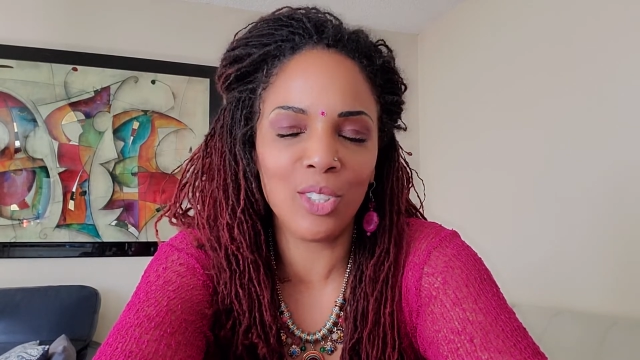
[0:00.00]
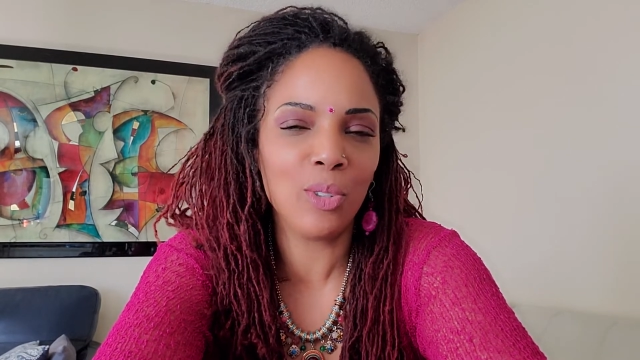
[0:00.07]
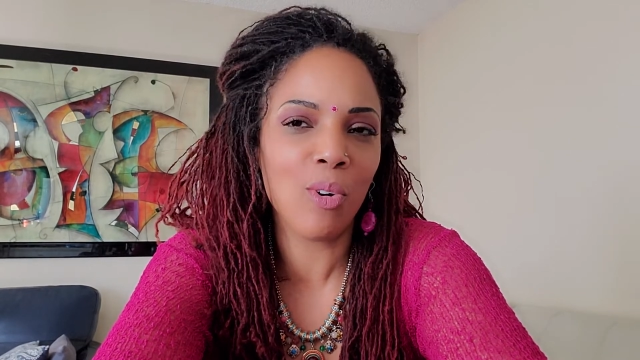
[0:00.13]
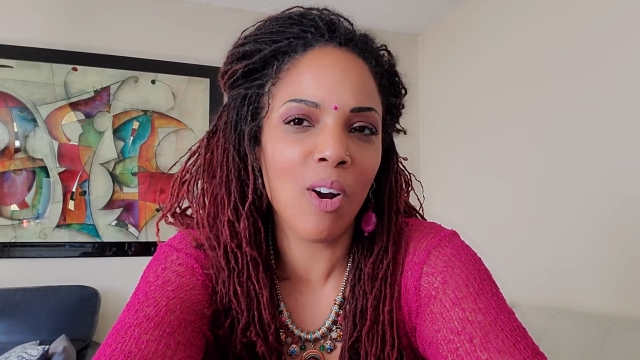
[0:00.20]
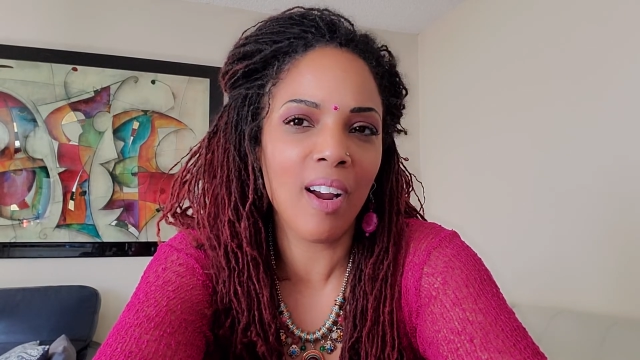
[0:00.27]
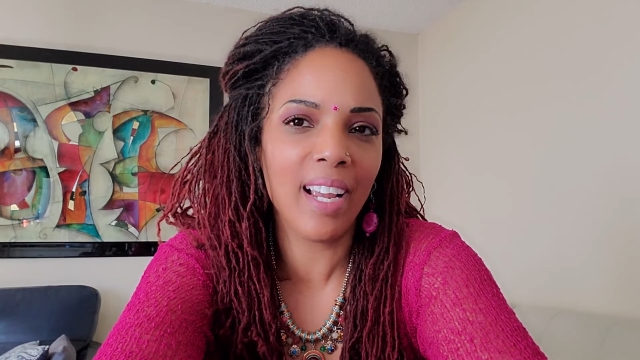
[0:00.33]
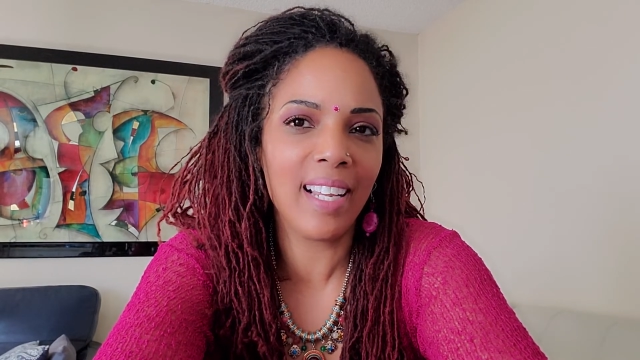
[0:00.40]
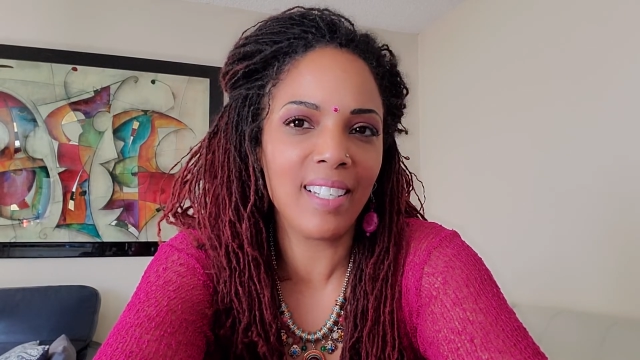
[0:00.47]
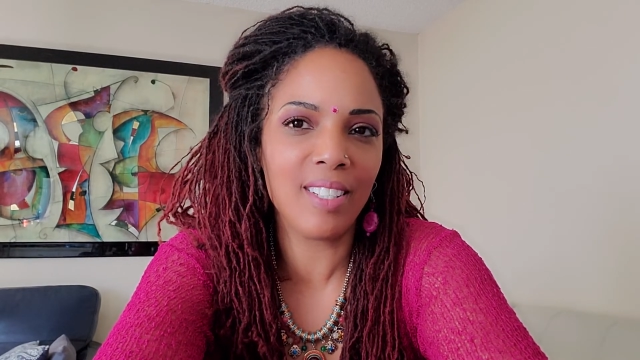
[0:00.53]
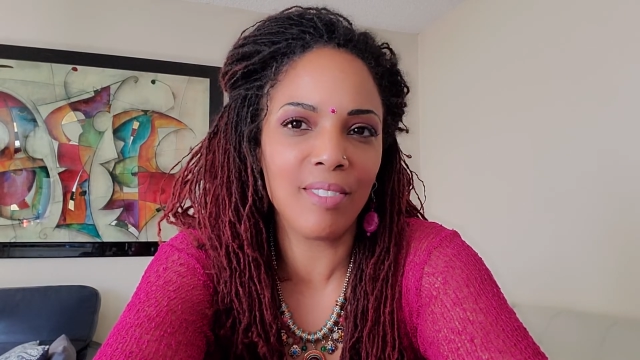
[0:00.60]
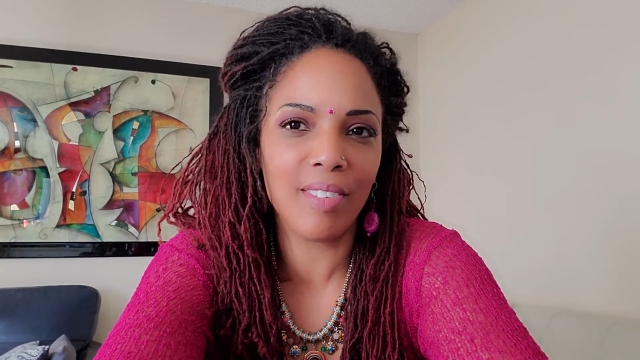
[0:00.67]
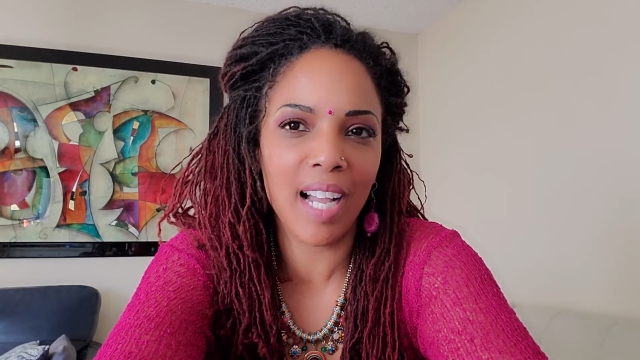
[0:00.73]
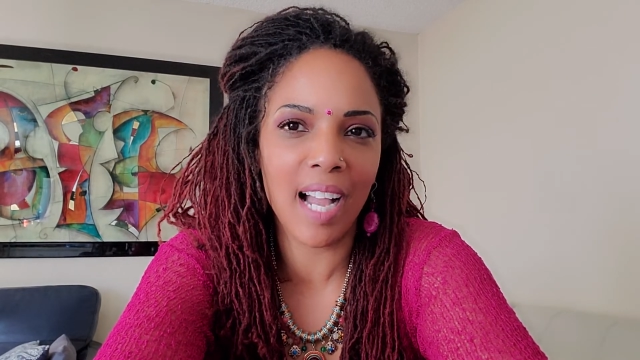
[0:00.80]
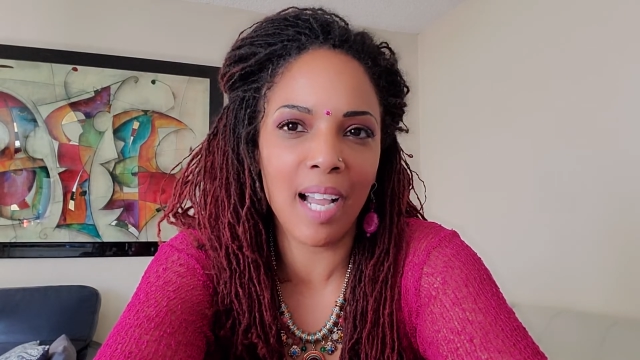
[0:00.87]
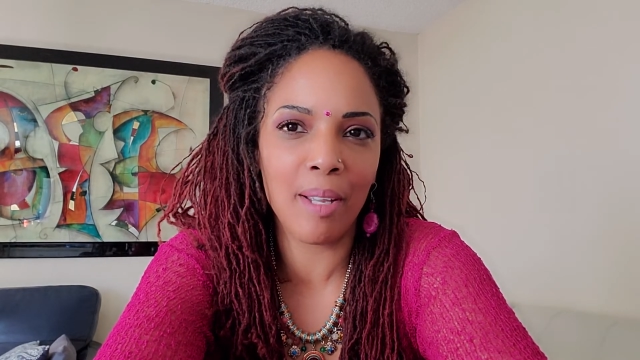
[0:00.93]
You are a
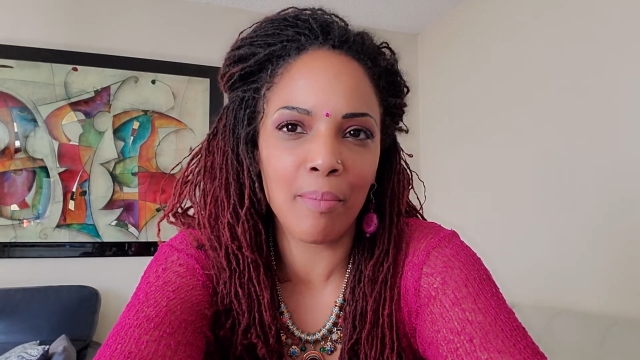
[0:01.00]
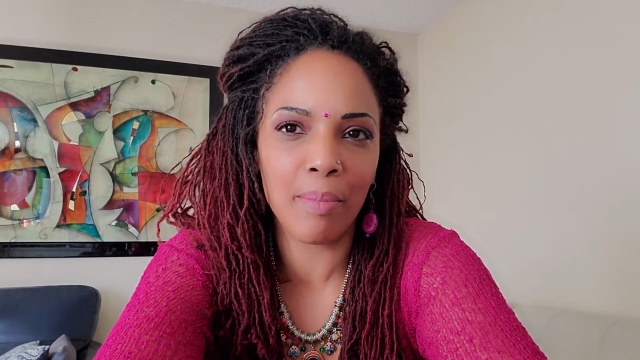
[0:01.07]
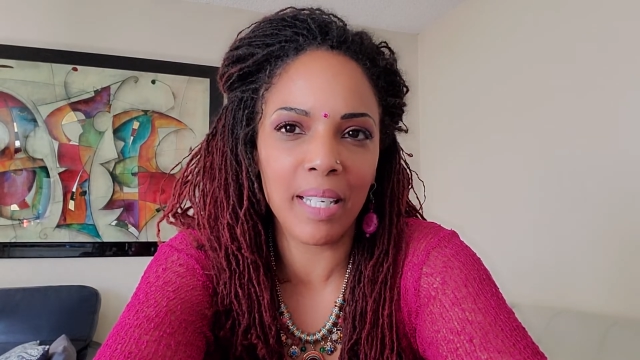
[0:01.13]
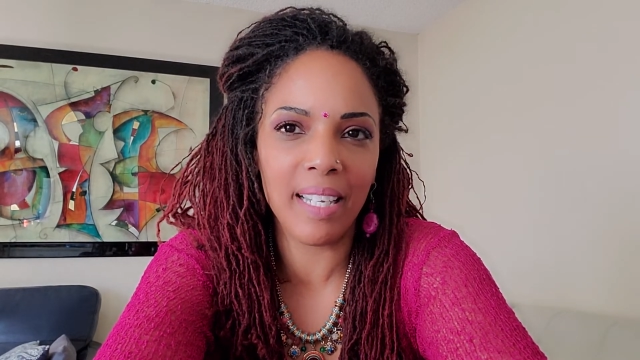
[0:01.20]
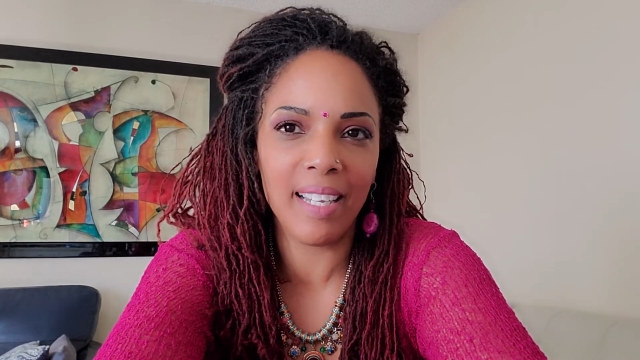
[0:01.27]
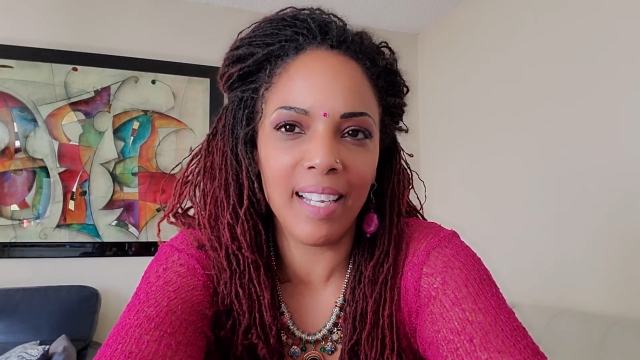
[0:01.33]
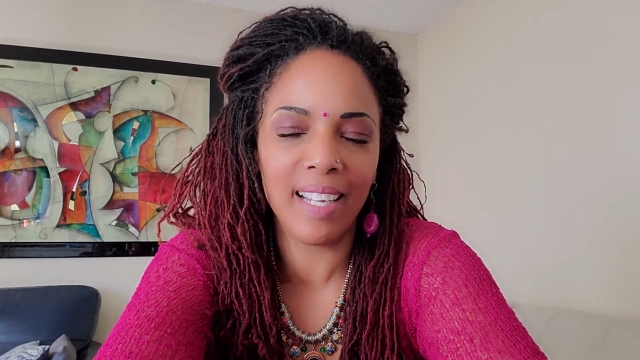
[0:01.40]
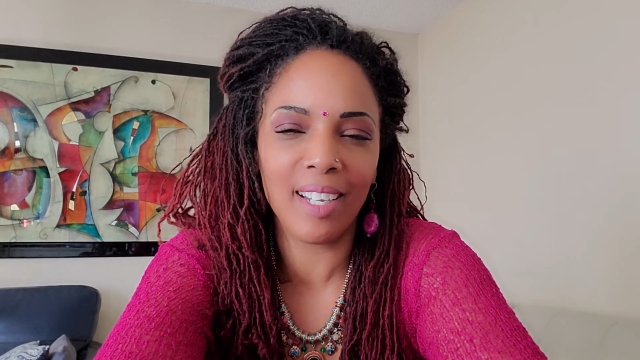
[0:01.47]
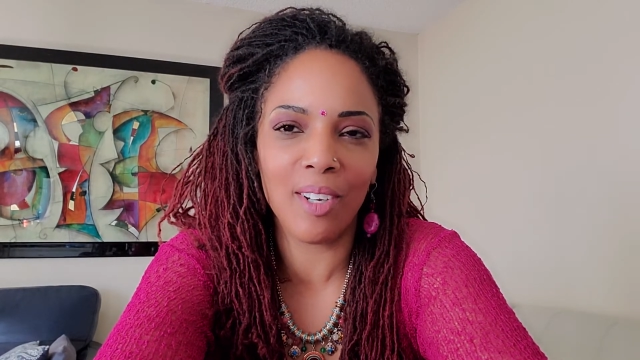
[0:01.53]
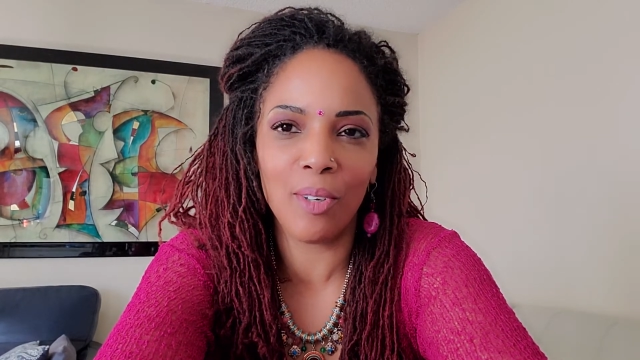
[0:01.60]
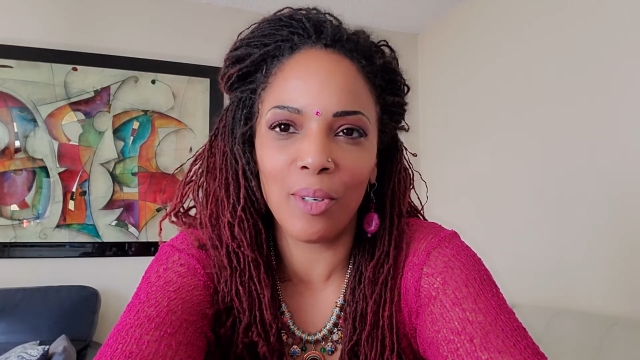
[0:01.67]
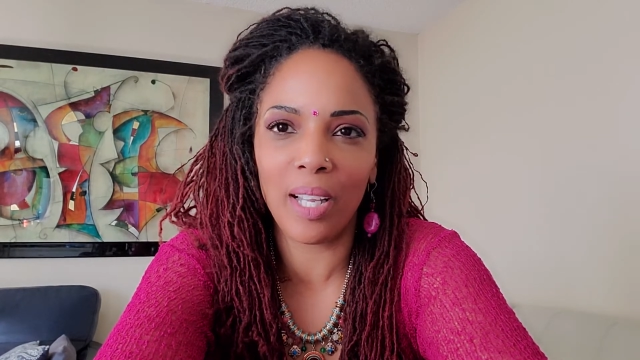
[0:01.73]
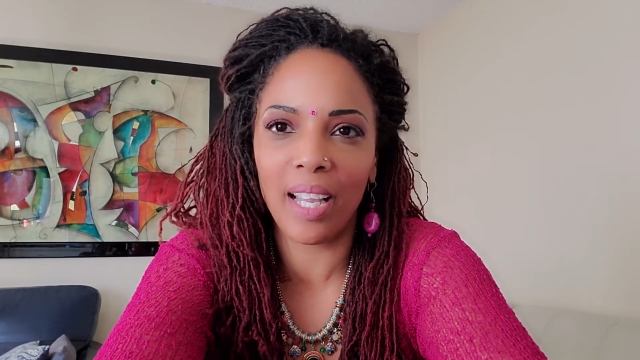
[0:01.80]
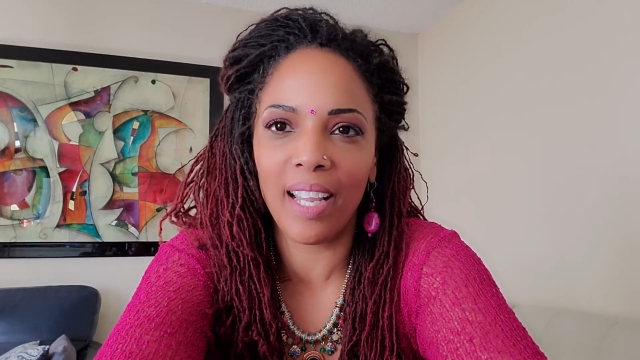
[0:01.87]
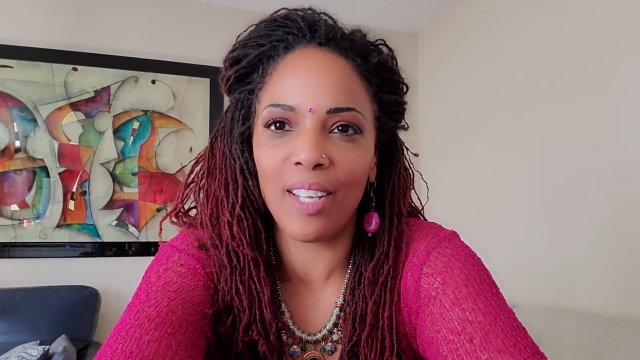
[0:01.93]
divine being,
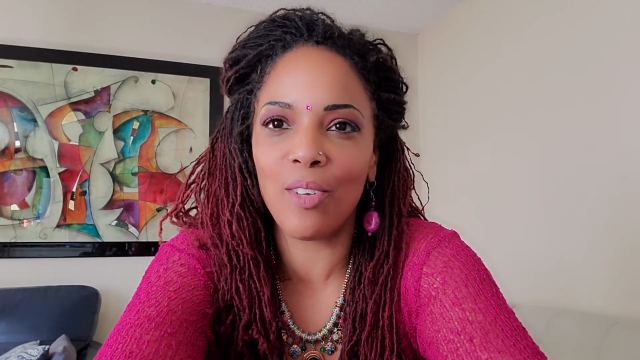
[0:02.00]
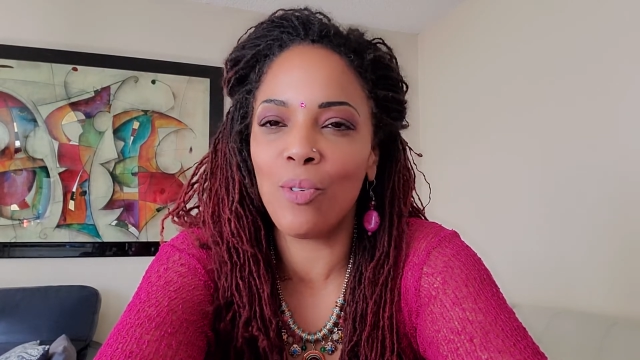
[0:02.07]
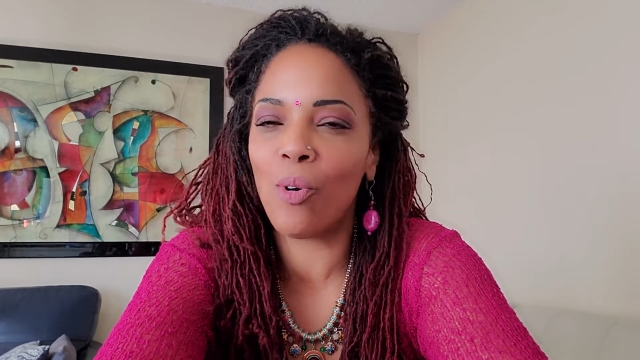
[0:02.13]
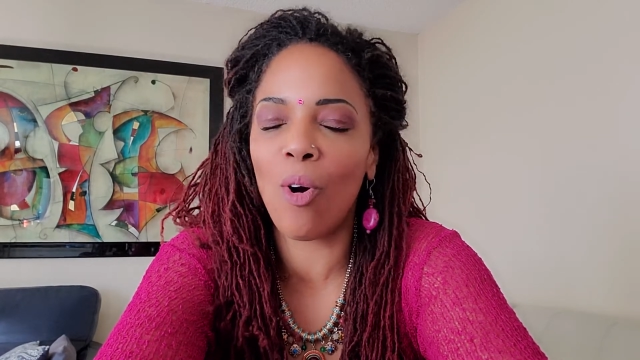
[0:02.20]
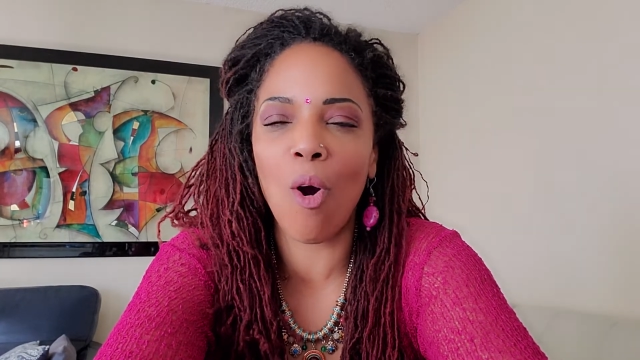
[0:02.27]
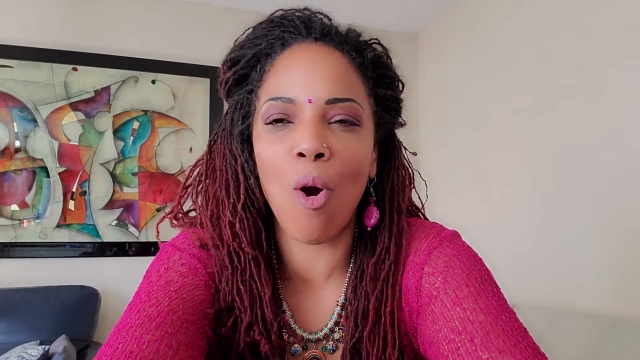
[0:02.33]
okay? You are